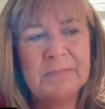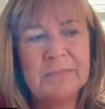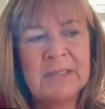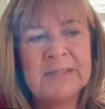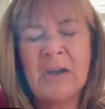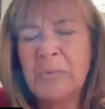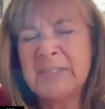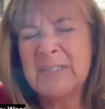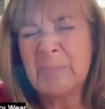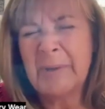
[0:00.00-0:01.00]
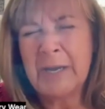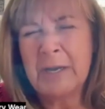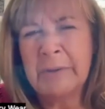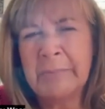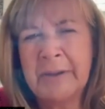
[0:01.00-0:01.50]
it's always in the back
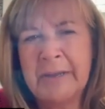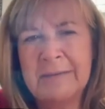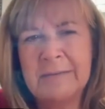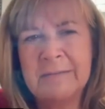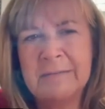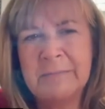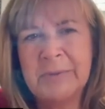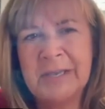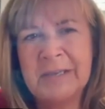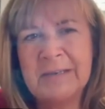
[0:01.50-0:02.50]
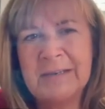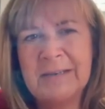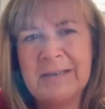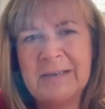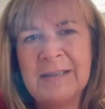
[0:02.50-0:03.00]
of my mind, but
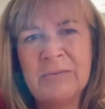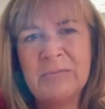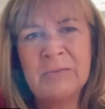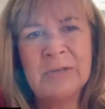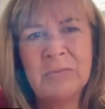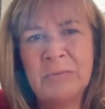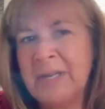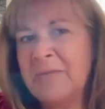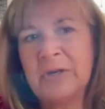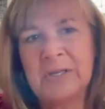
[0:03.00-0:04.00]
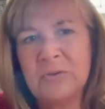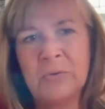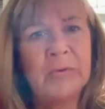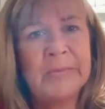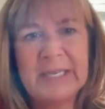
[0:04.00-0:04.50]
it will never
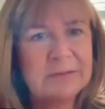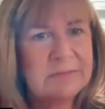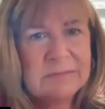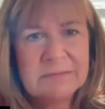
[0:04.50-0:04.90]
control me.